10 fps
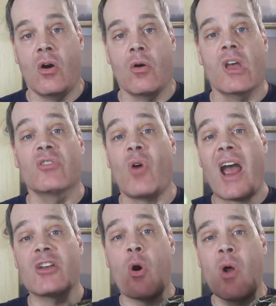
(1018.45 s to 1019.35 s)
Okay, so
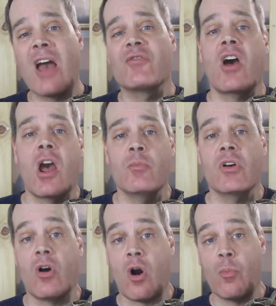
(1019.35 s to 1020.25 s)
I don't have time to
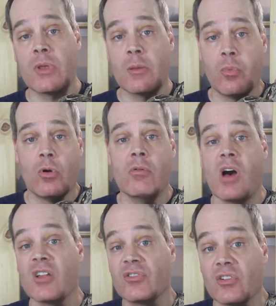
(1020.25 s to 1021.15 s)
call people
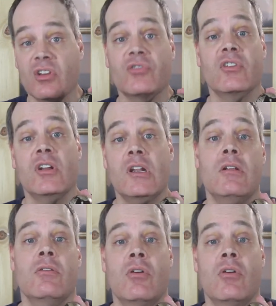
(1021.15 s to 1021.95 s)
unsolicited.